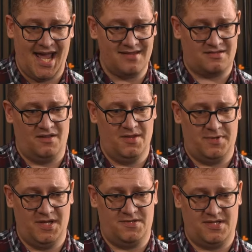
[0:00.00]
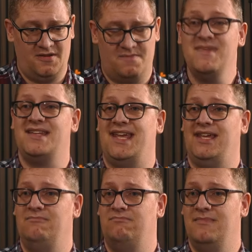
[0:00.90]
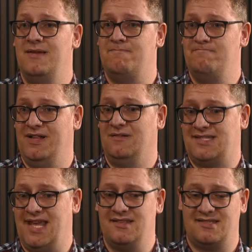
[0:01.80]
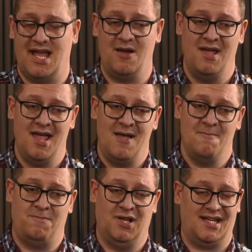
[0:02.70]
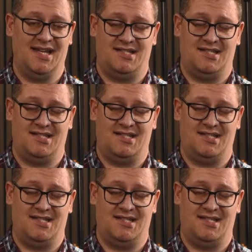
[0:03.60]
has got the Bluetooth MIDI built in. So plug it